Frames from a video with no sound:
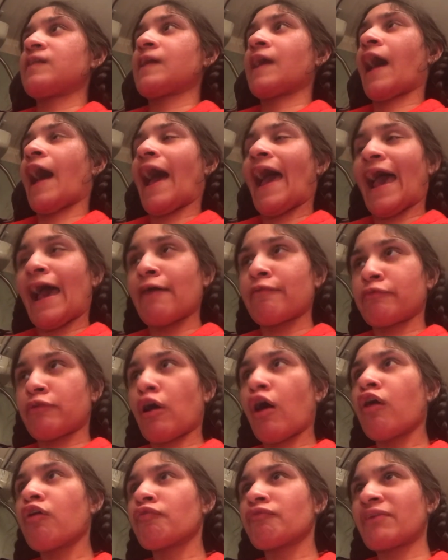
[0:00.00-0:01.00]
I have
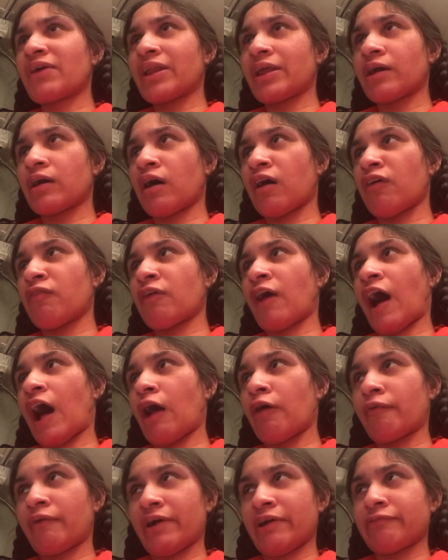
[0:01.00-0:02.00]
no video of
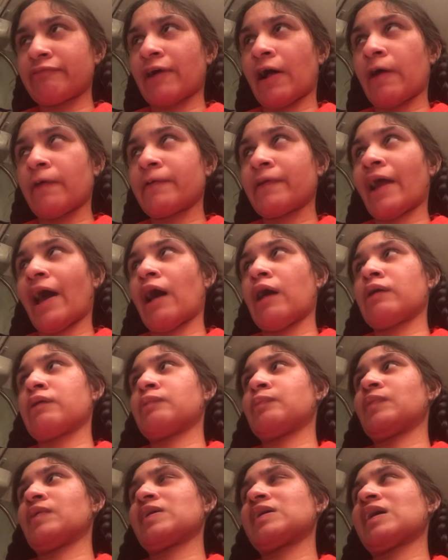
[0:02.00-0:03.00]
how we found
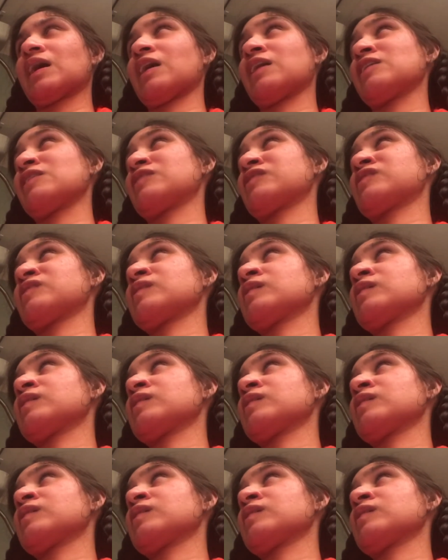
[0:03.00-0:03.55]
out, because